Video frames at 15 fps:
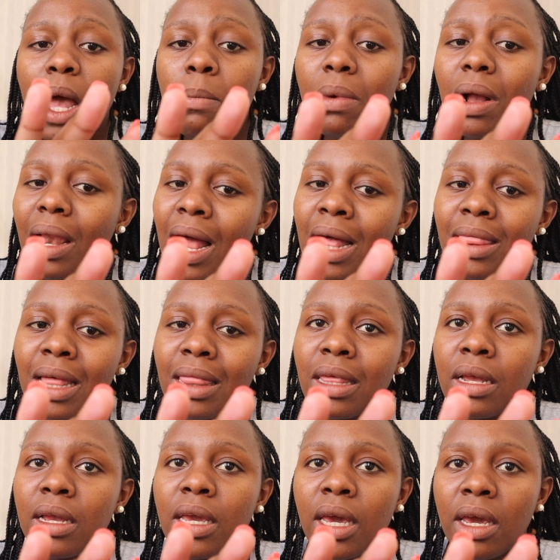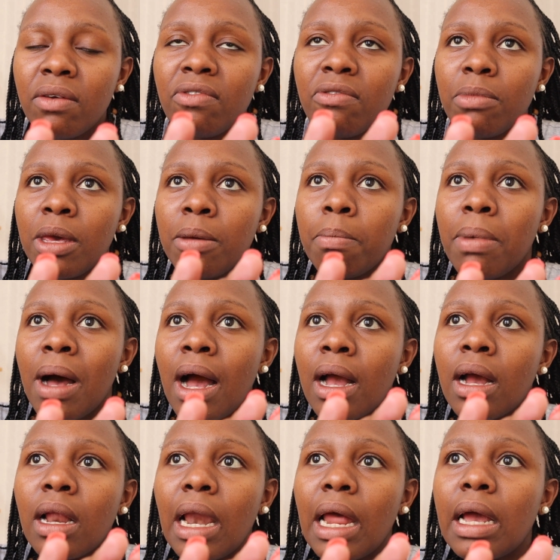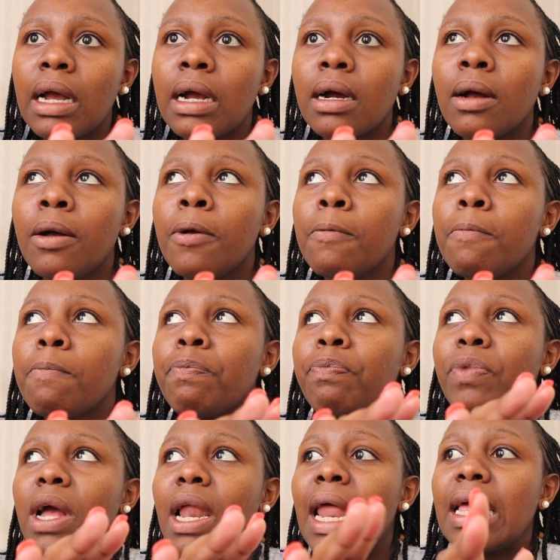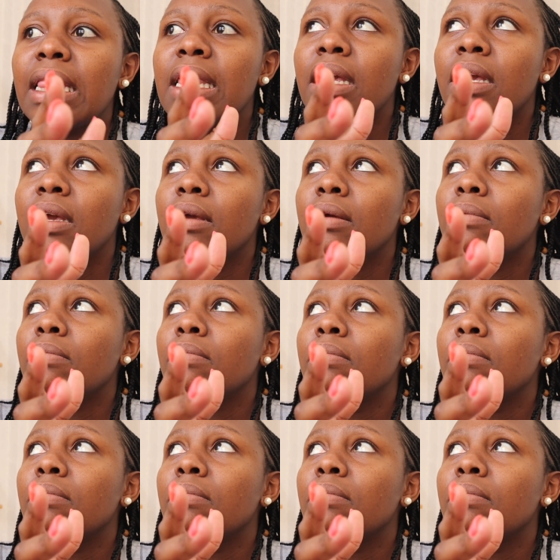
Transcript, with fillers: i'm glad that they gave me back like like they